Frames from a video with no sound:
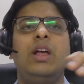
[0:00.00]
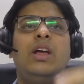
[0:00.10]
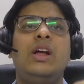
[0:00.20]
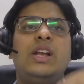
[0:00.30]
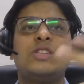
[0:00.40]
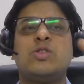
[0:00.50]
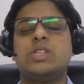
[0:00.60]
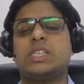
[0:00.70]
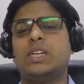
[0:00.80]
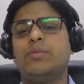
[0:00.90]
Let's go to
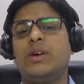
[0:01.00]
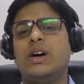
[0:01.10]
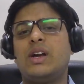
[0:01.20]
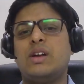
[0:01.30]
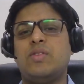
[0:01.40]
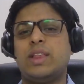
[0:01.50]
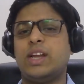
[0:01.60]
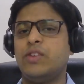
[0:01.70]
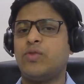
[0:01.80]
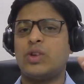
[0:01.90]
section number
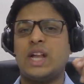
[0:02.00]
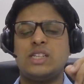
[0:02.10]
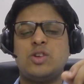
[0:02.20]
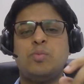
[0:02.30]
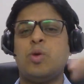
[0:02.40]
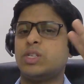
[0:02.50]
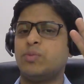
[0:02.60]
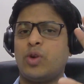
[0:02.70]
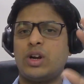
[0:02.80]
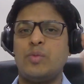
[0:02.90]
134. That is your board's report.